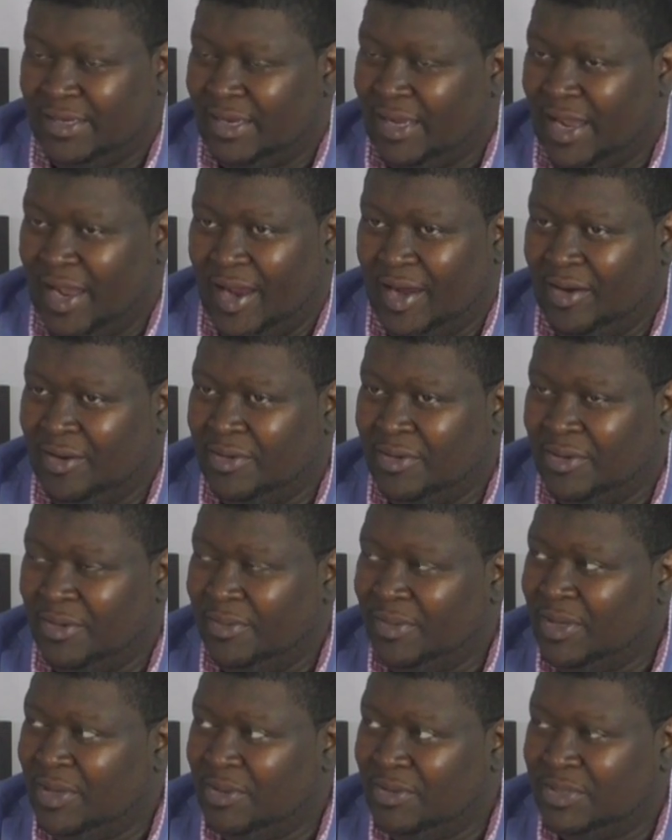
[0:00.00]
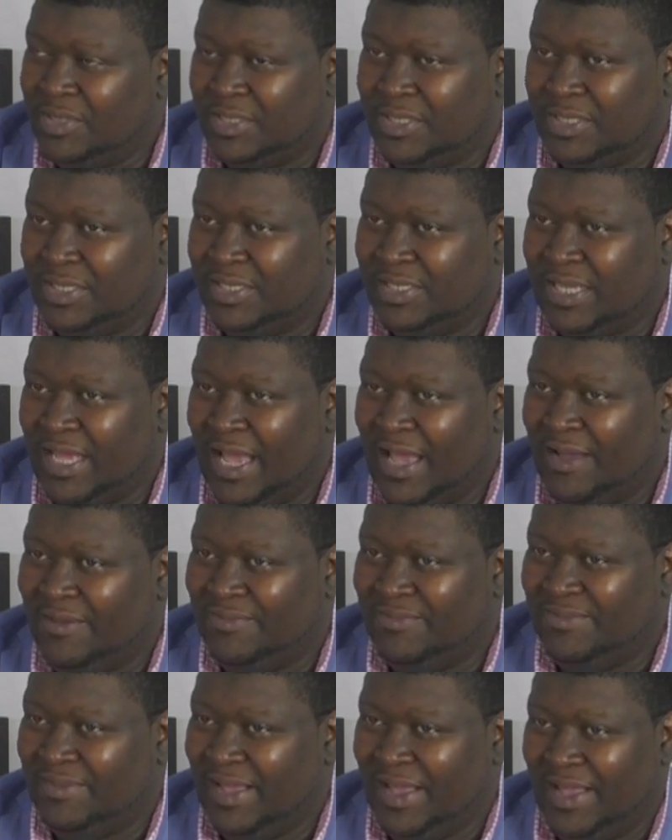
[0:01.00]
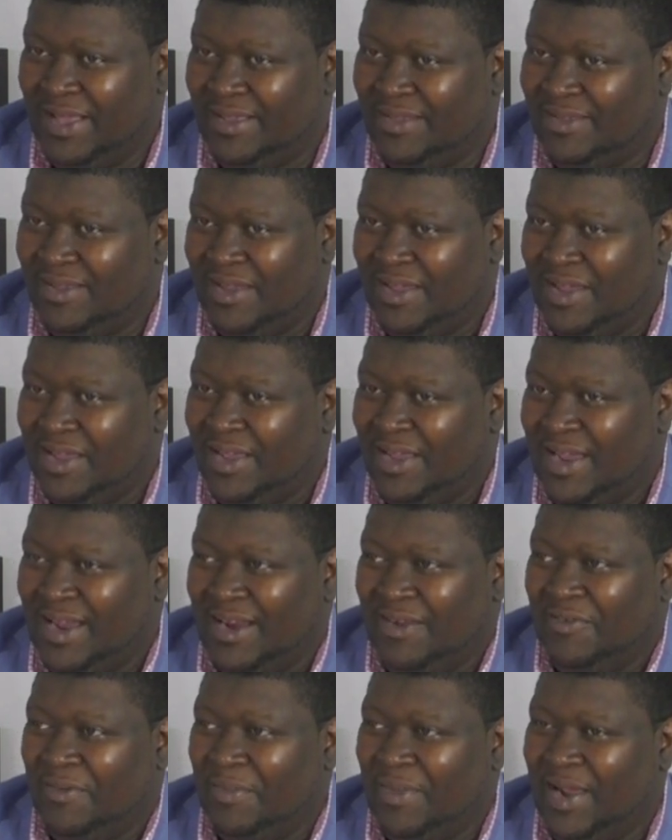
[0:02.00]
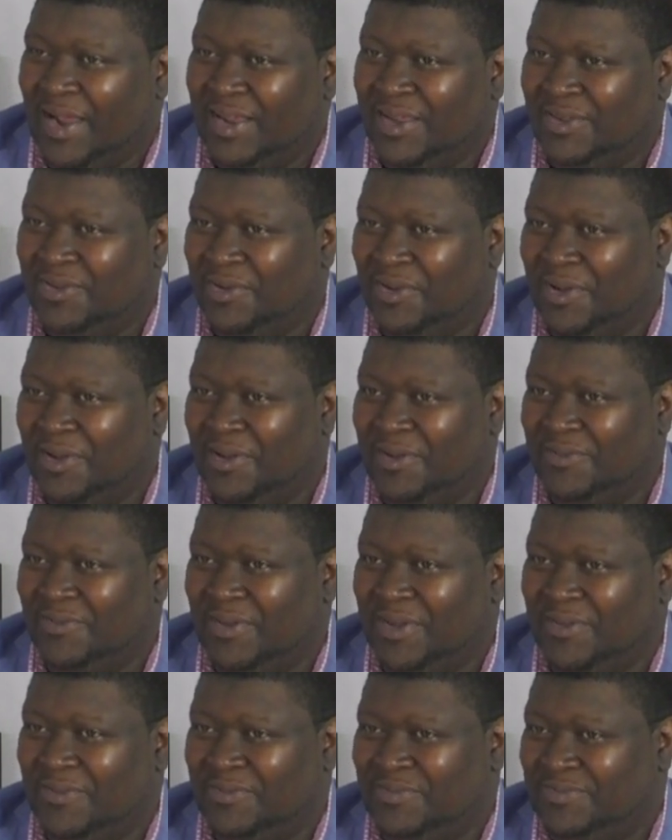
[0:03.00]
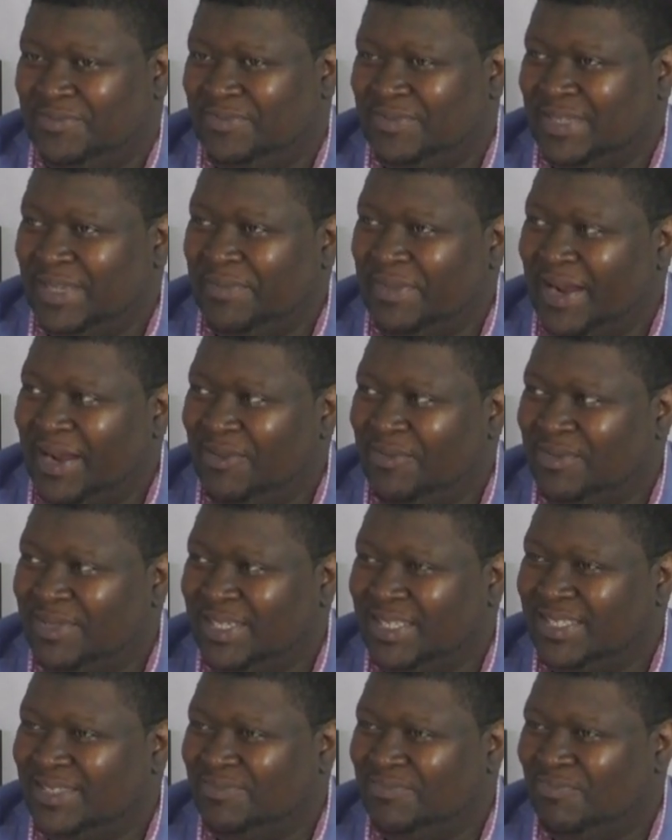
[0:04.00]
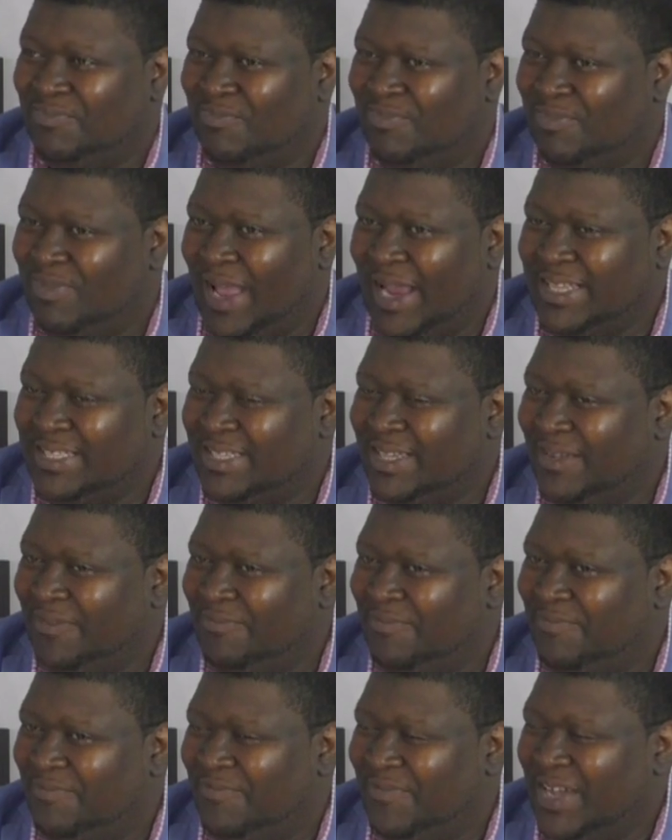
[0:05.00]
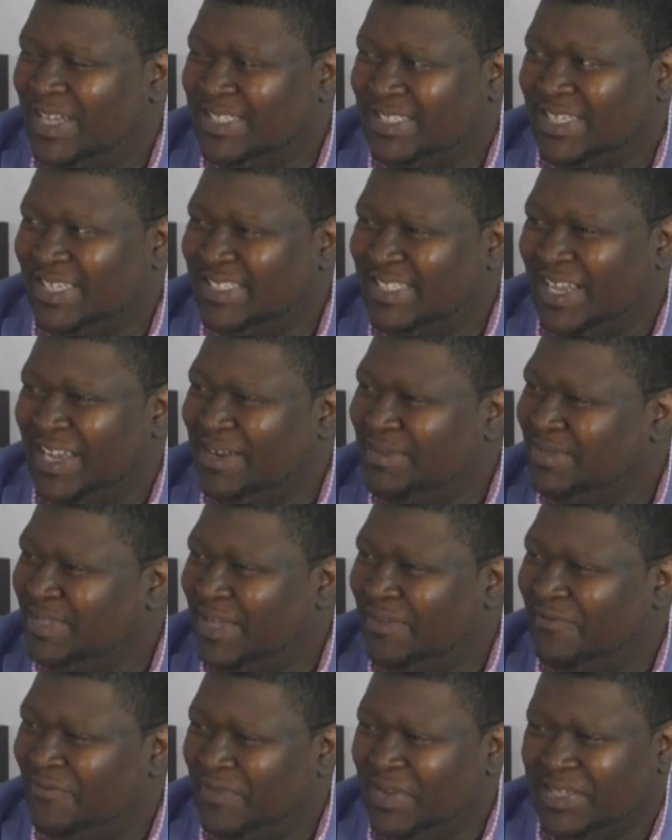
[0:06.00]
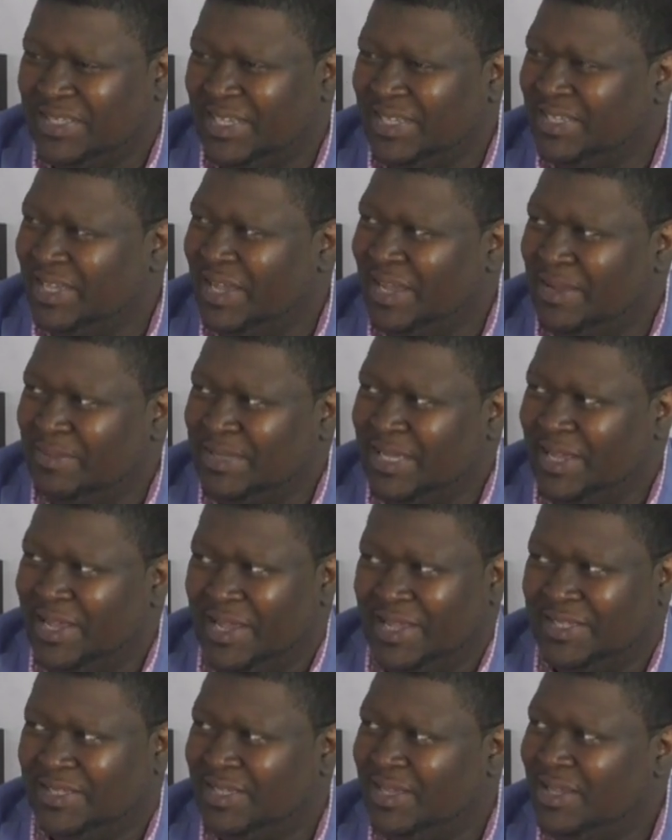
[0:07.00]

I don't know. Coaches they kind of remind you of somebody who just like to fuss, just to hear himself fuss at times, I guess.